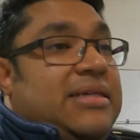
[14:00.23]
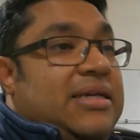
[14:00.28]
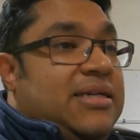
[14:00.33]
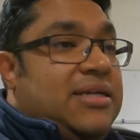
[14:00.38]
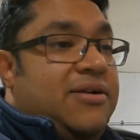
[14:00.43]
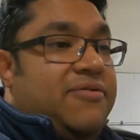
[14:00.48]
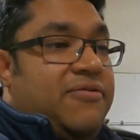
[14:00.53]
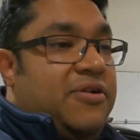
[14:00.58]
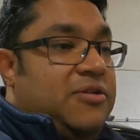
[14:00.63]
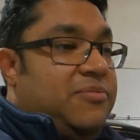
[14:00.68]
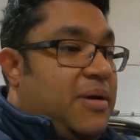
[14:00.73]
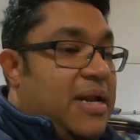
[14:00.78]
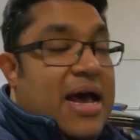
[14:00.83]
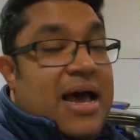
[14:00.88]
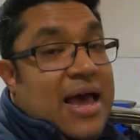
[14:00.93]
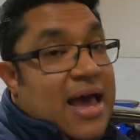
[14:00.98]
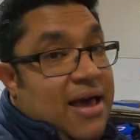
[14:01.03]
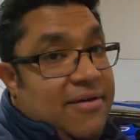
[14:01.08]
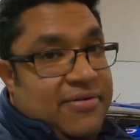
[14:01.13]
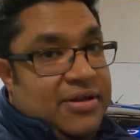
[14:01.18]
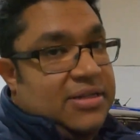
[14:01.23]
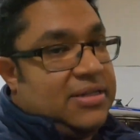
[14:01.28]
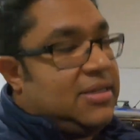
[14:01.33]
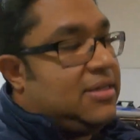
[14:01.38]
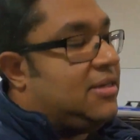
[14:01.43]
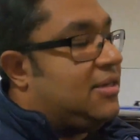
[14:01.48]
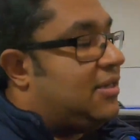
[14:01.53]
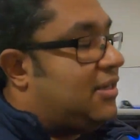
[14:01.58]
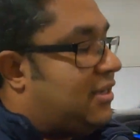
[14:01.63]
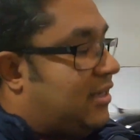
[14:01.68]
see a difference, but I haven't.
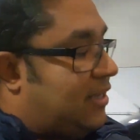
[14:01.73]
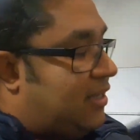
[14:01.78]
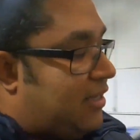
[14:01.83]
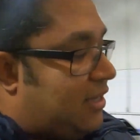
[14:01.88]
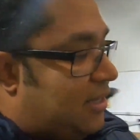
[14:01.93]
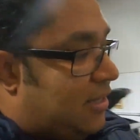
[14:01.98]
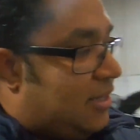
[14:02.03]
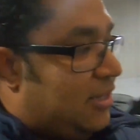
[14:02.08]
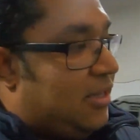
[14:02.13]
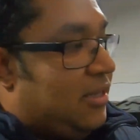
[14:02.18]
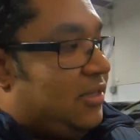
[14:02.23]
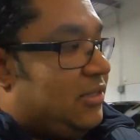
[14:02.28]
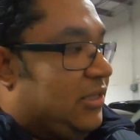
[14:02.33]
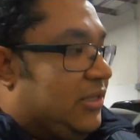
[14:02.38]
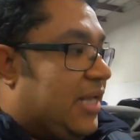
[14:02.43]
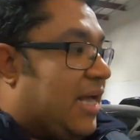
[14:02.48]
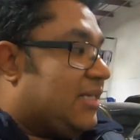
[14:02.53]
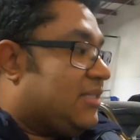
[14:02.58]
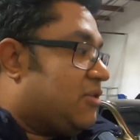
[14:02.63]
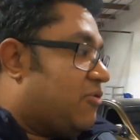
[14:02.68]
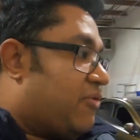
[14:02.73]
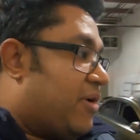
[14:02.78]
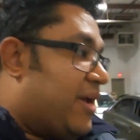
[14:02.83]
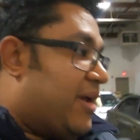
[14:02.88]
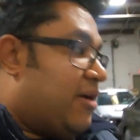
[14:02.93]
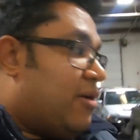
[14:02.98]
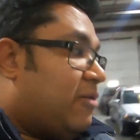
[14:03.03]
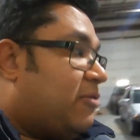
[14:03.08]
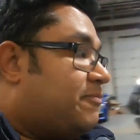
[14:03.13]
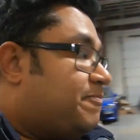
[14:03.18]
So that's the
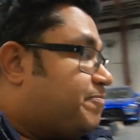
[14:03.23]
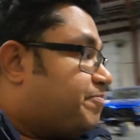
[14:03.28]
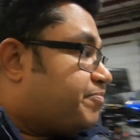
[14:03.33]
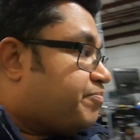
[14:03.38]
rail.